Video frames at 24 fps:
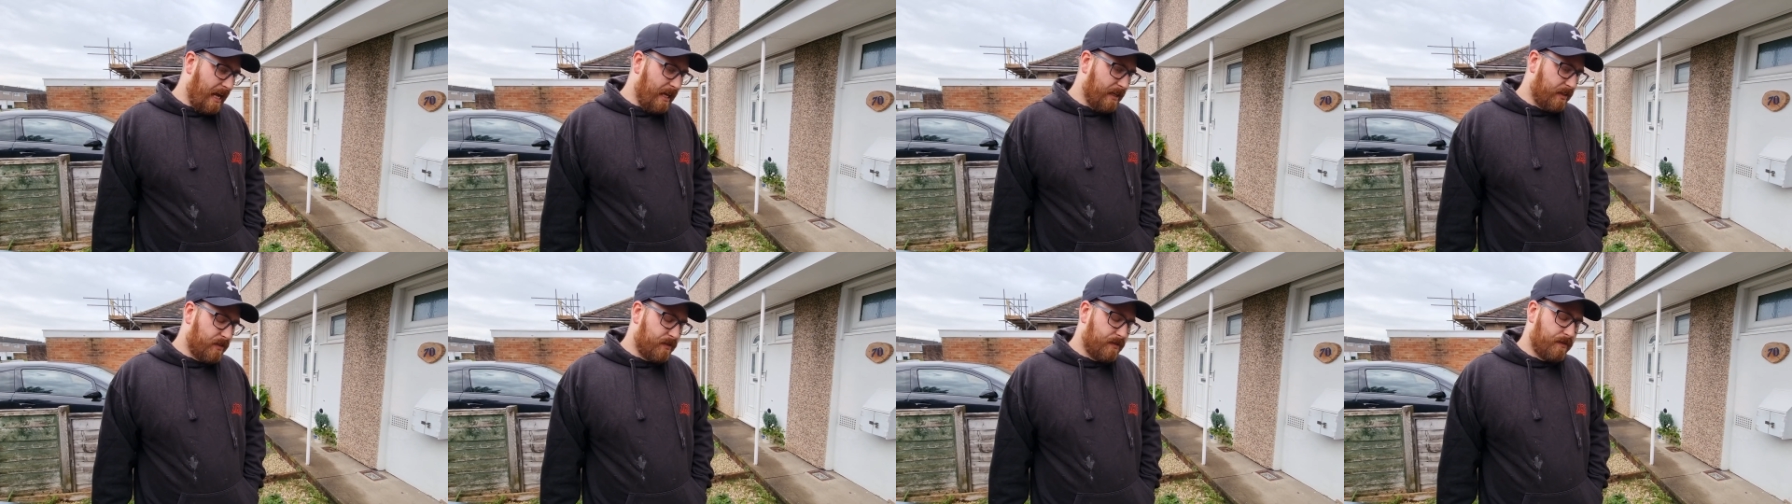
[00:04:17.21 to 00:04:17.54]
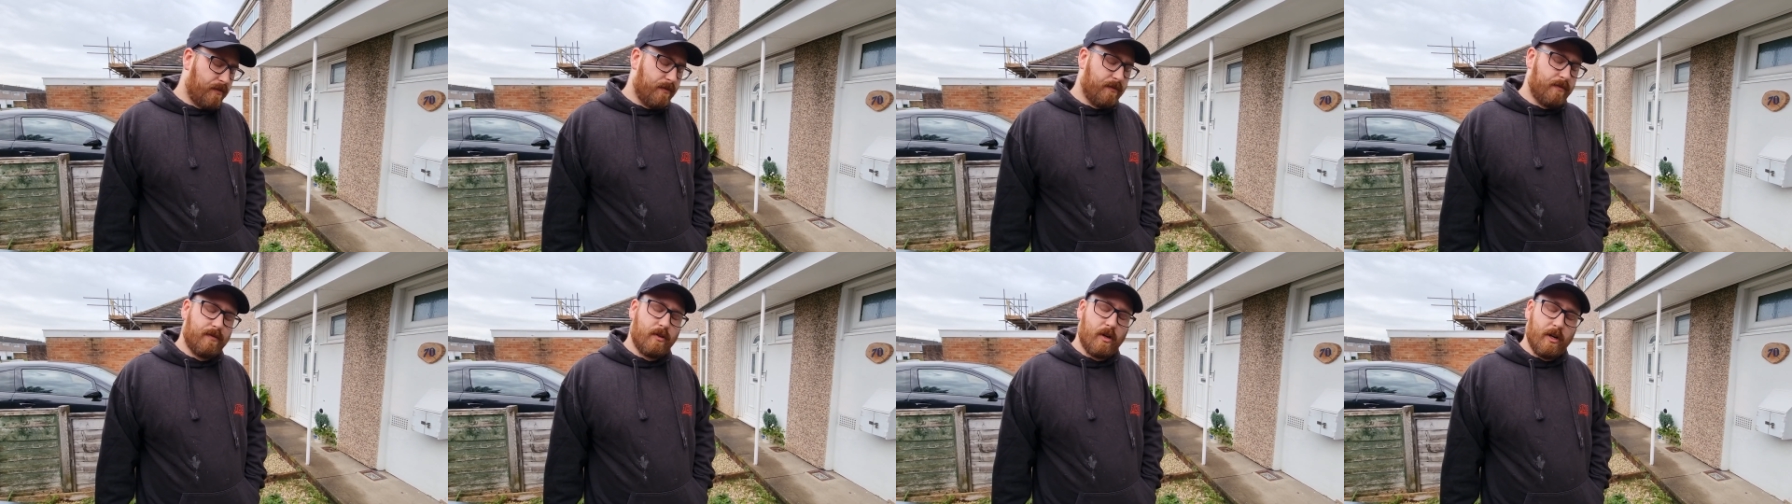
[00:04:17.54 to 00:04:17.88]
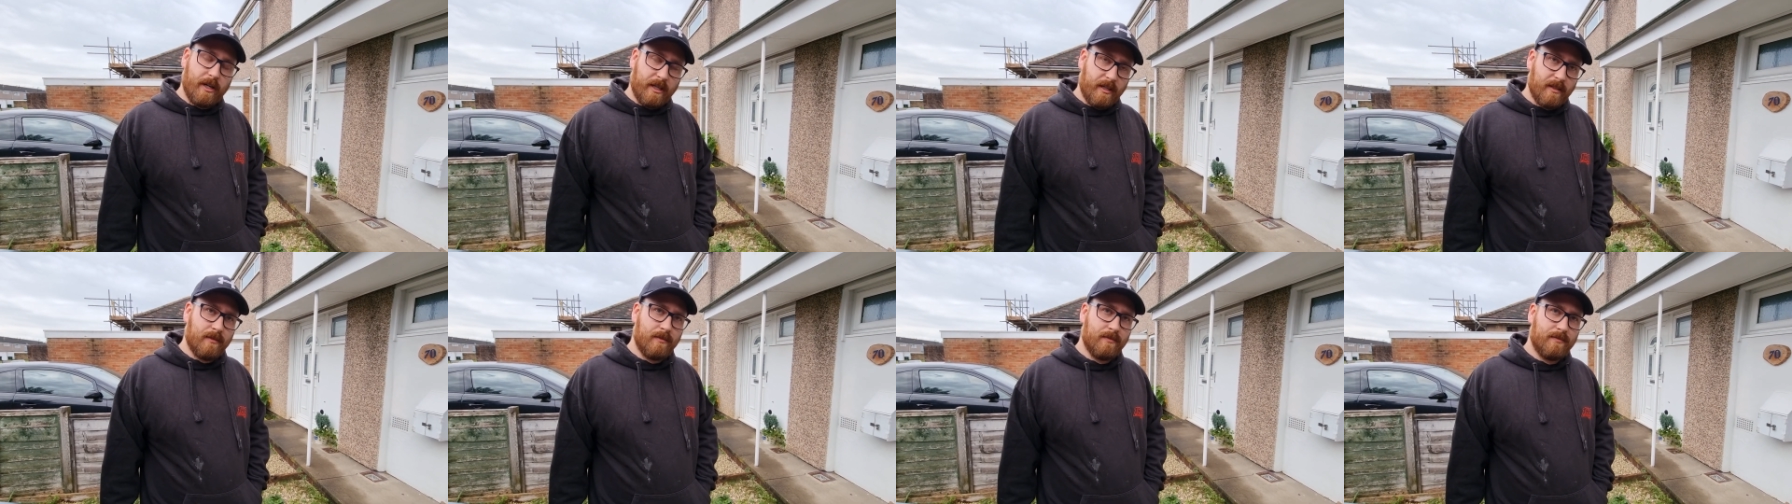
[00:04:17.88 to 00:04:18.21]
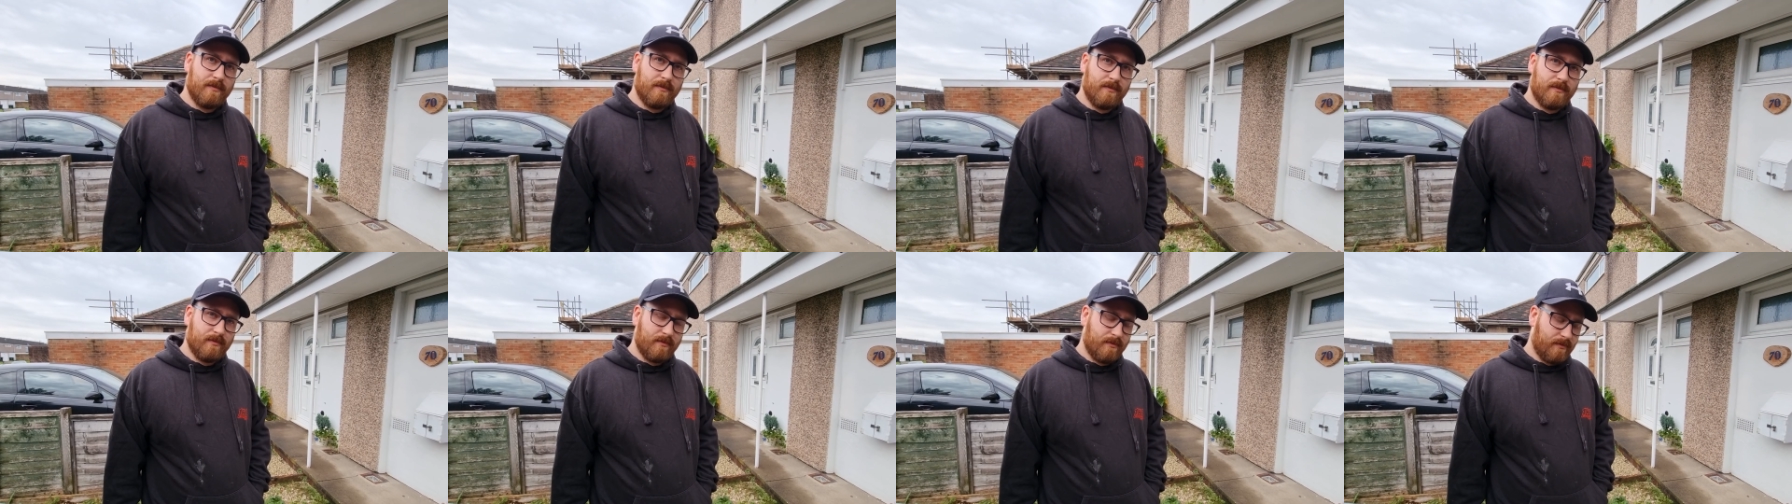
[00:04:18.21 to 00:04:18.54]
S3 oh an
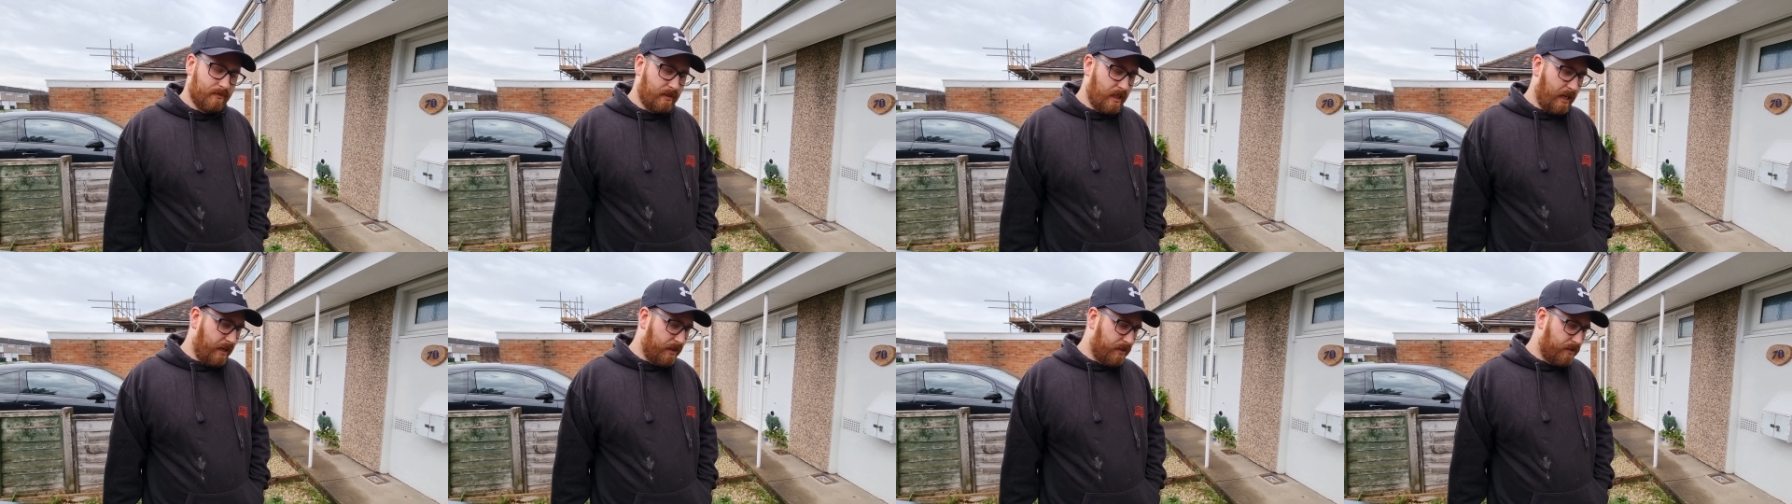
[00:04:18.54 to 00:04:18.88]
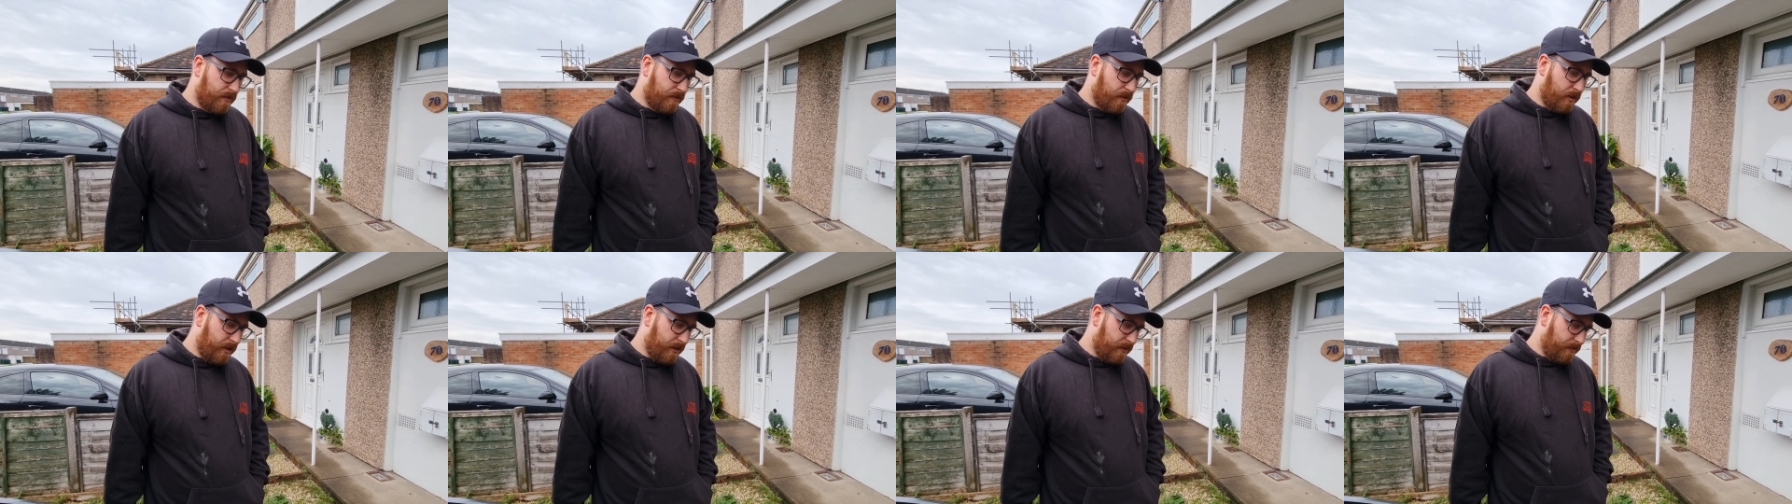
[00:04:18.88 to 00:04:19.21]
S3 okay an S3.